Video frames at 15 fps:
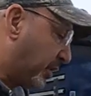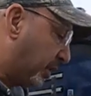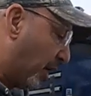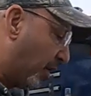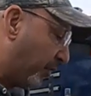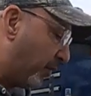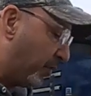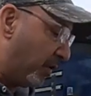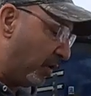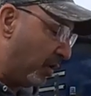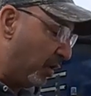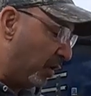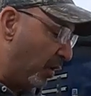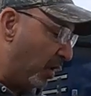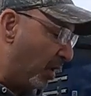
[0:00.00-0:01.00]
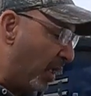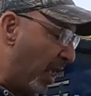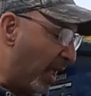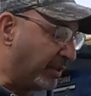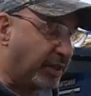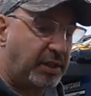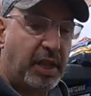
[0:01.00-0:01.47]
itself
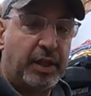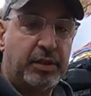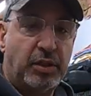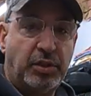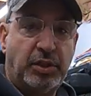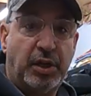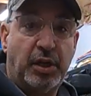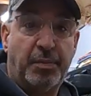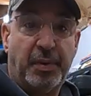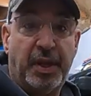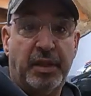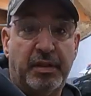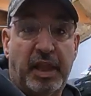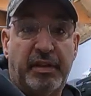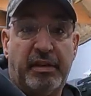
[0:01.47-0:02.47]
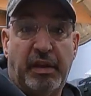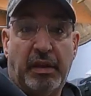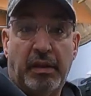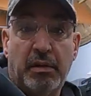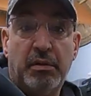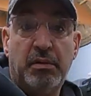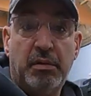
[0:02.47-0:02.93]
has a tendency to be
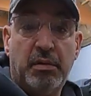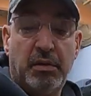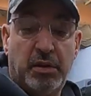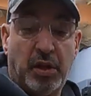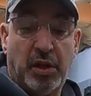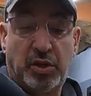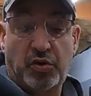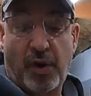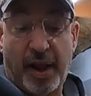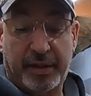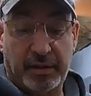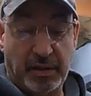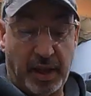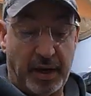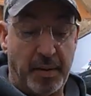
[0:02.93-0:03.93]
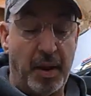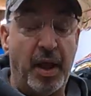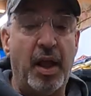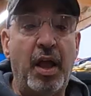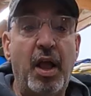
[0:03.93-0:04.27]
linty, to attract lint.